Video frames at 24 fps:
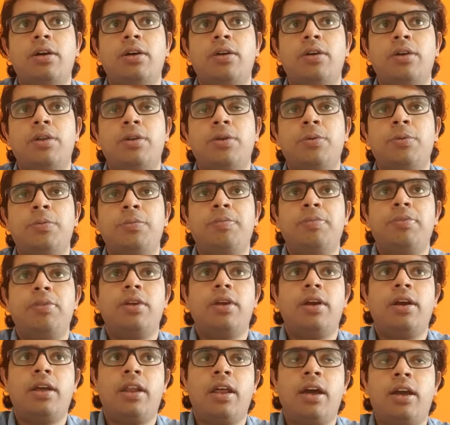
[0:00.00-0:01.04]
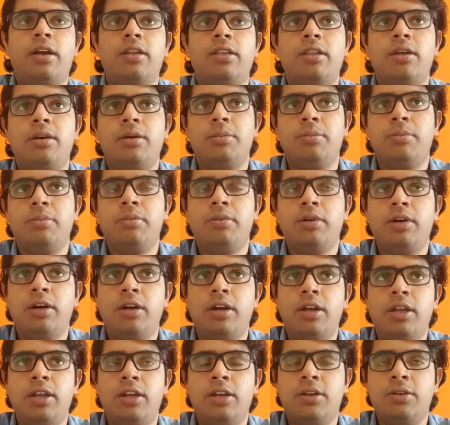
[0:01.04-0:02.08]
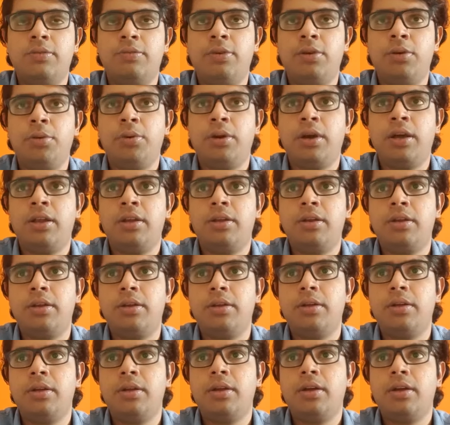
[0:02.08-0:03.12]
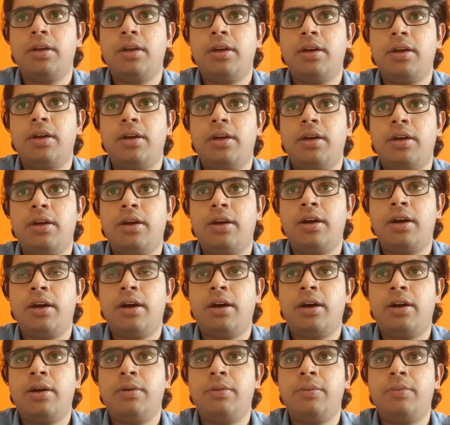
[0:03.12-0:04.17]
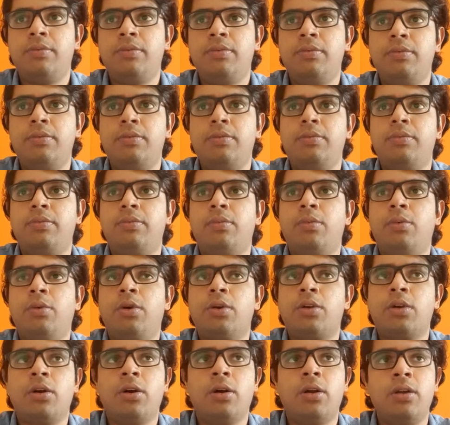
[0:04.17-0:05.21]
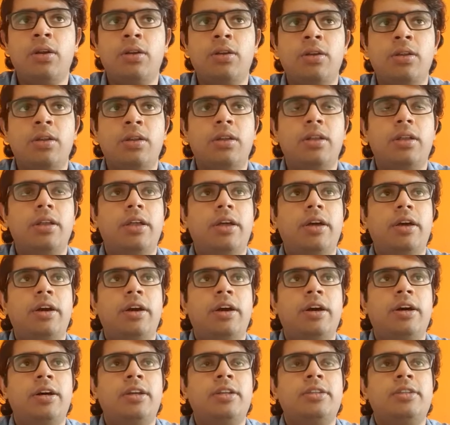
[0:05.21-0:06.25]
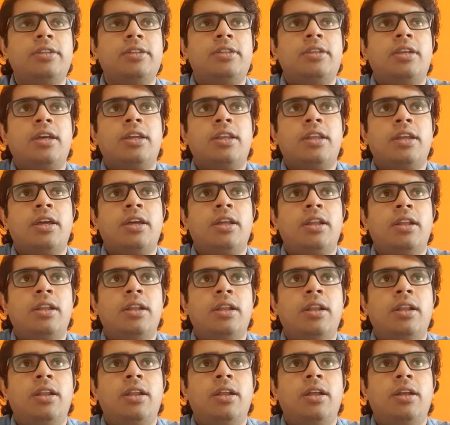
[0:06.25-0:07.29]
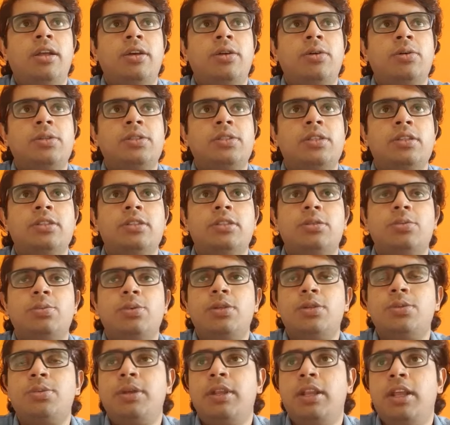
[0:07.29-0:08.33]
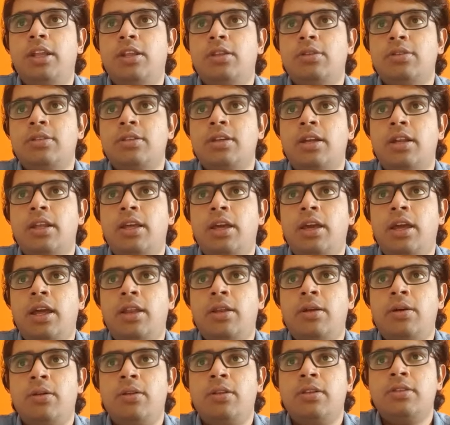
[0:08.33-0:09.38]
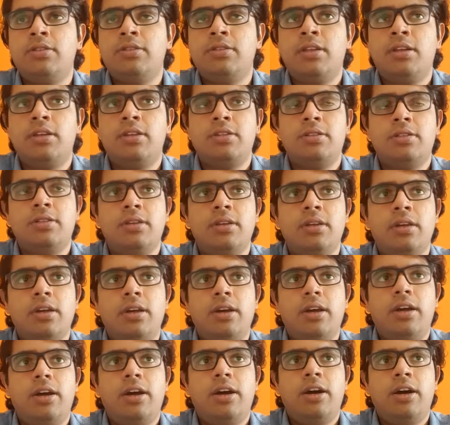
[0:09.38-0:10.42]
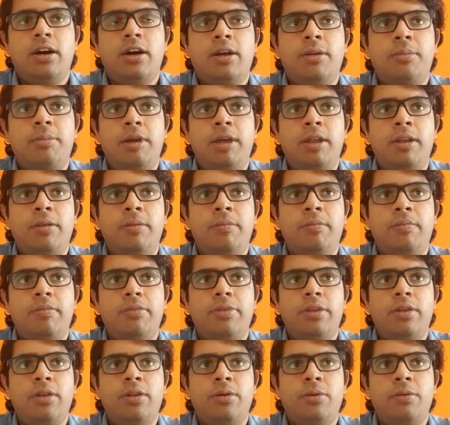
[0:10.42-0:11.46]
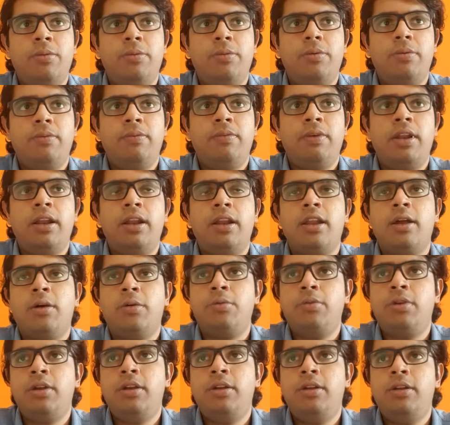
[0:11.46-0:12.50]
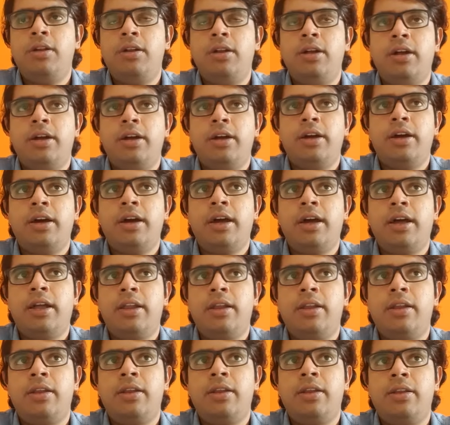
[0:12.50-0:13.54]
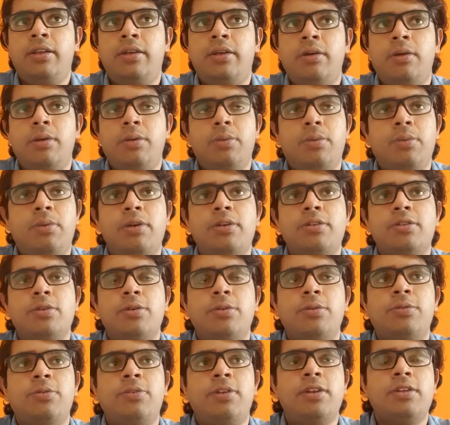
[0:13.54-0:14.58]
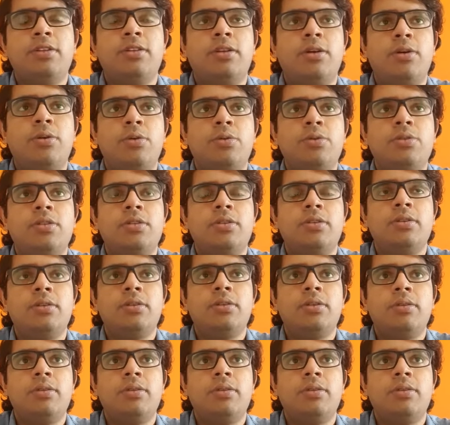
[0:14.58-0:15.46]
you know, crack the interview, and what all technical questions which we need to study, and all these things are being, you know, well rounded. And once you finish the course,